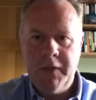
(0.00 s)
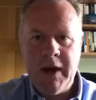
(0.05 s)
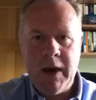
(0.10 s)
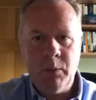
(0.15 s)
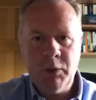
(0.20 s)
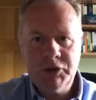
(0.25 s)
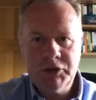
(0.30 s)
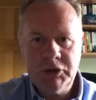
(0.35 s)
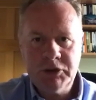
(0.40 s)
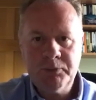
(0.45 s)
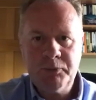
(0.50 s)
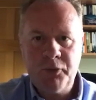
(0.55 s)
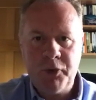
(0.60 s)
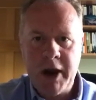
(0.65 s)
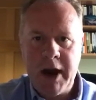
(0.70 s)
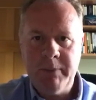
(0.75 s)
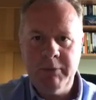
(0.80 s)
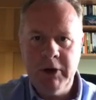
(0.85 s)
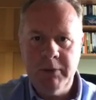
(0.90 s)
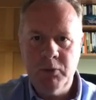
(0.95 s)
That was his
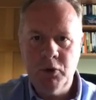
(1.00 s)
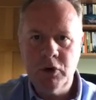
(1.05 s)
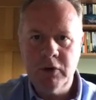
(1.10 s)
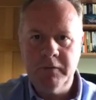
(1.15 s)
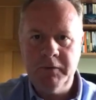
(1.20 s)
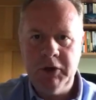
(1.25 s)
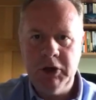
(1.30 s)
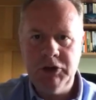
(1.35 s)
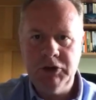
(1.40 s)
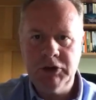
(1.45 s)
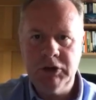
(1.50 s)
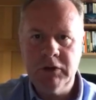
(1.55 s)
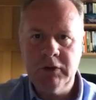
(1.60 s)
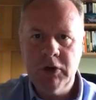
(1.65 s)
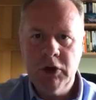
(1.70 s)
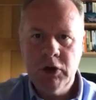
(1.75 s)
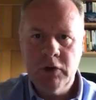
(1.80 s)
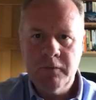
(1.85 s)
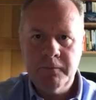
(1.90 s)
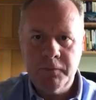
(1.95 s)
primary
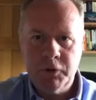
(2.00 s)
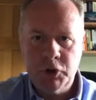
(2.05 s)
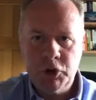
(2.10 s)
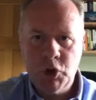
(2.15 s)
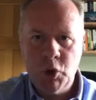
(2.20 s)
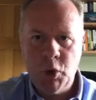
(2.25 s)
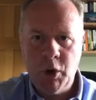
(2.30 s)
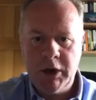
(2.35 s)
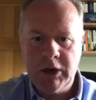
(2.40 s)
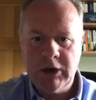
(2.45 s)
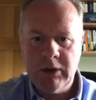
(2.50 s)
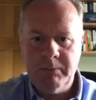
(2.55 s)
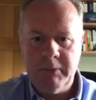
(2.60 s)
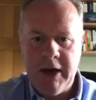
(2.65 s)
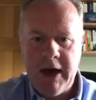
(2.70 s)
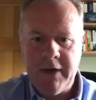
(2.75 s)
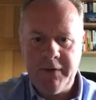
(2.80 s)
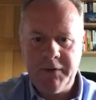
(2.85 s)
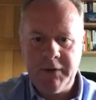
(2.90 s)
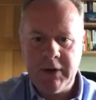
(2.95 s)
motivation for going to
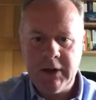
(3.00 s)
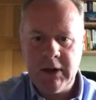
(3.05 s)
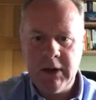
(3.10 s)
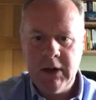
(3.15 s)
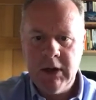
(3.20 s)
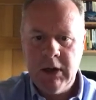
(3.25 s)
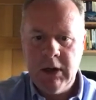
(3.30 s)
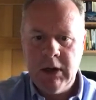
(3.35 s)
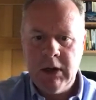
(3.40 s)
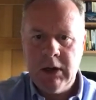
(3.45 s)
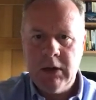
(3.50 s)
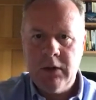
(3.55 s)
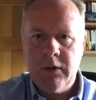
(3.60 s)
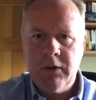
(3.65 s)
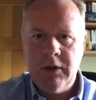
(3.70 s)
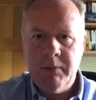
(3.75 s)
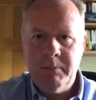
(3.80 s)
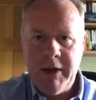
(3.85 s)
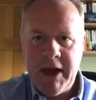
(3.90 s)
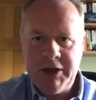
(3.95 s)
Bethany.
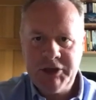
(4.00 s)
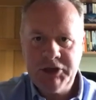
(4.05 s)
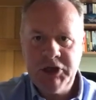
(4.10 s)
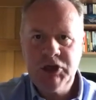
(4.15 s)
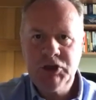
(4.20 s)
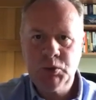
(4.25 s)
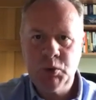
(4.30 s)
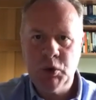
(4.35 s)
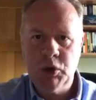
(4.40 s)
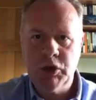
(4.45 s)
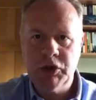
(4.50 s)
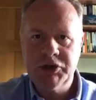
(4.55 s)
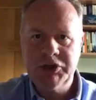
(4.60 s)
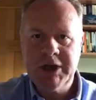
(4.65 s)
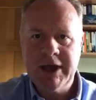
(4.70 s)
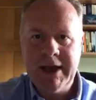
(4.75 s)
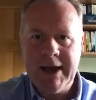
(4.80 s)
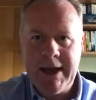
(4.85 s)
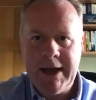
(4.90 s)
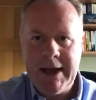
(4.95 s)
The message
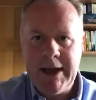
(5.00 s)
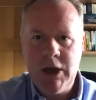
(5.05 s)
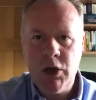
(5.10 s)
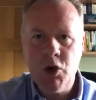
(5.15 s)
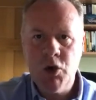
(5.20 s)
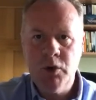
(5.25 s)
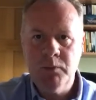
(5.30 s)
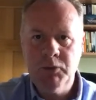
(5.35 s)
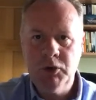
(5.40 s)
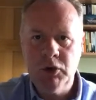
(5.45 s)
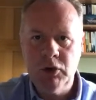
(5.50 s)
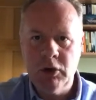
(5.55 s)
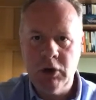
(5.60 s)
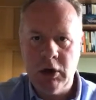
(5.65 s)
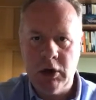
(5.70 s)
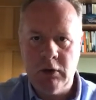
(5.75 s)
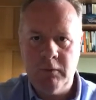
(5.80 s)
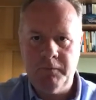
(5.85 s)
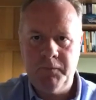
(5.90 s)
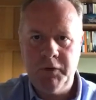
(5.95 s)
was, he whom you
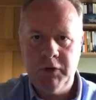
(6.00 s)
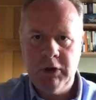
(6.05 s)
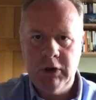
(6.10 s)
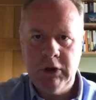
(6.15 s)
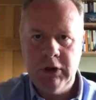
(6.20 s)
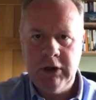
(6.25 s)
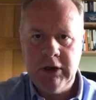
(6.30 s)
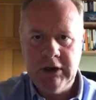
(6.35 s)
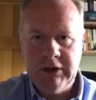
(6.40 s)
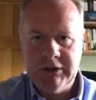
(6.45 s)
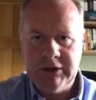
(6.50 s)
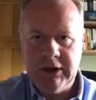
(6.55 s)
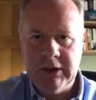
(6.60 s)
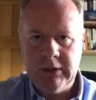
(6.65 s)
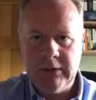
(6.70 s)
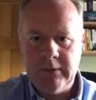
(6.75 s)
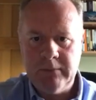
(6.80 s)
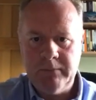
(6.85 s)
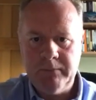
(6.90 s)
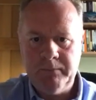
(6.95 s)
love is
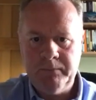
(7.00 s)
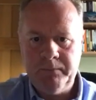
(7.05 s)
ill.